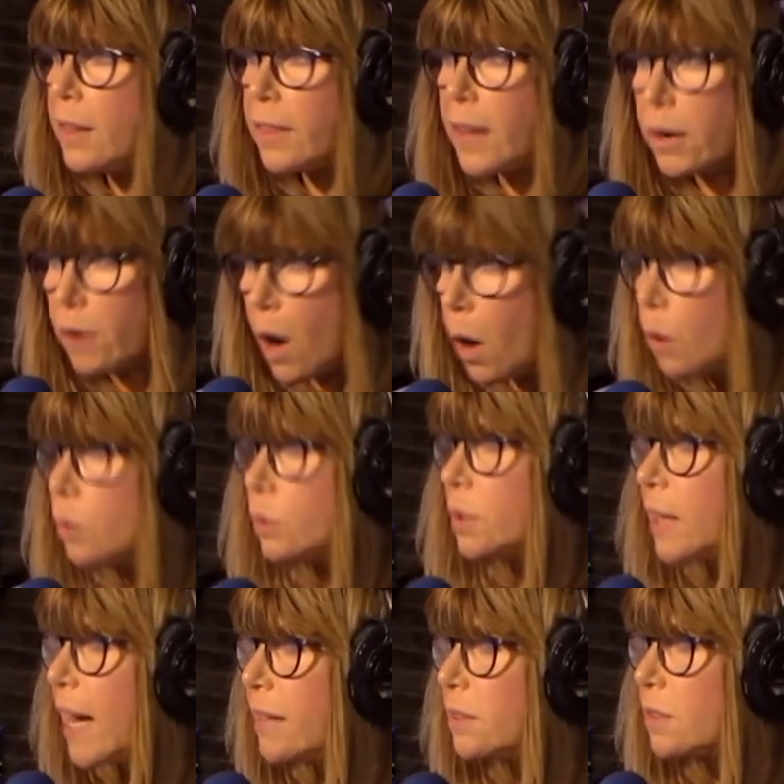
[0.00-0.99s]
their own
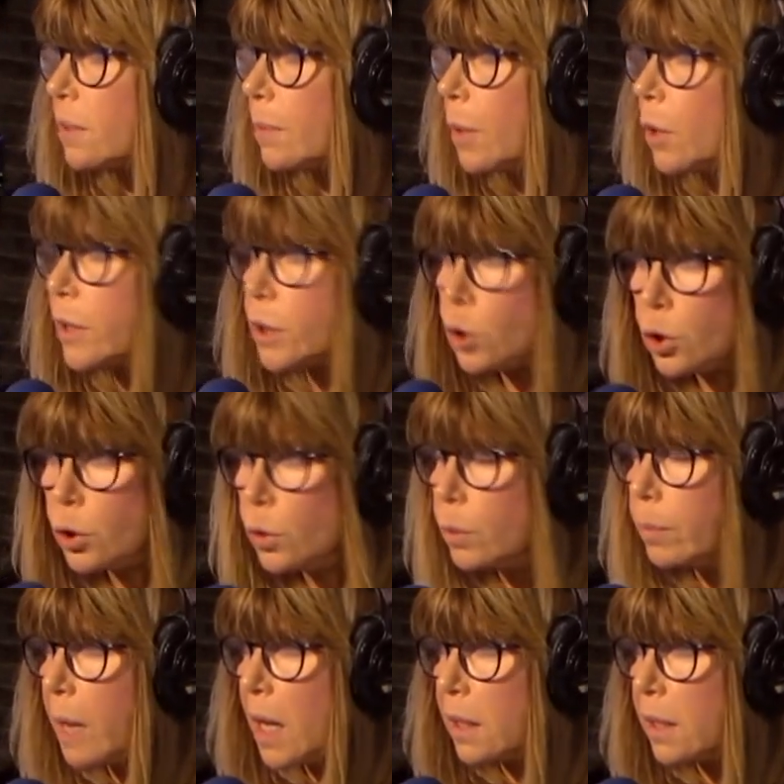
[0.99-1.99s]
testimony
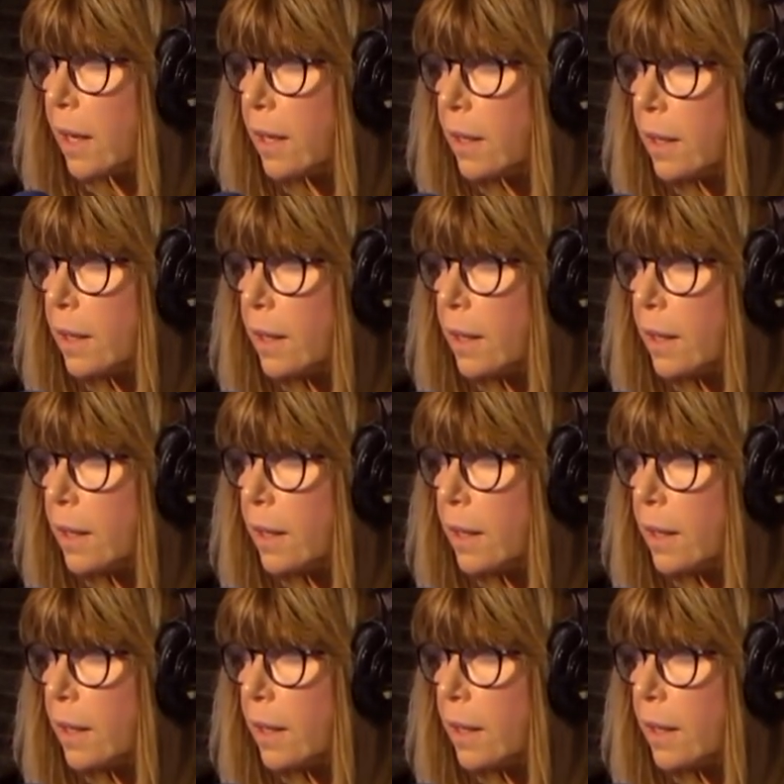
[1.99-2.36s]
to Mueller